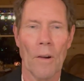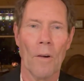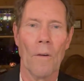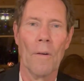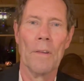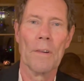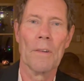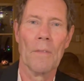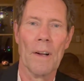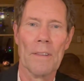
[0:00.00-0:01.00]
or you
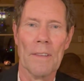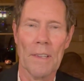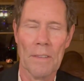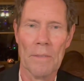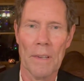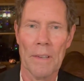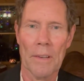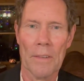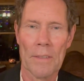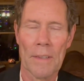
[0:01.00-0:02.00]
can watch these
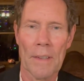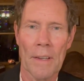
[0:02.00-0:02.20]
videos.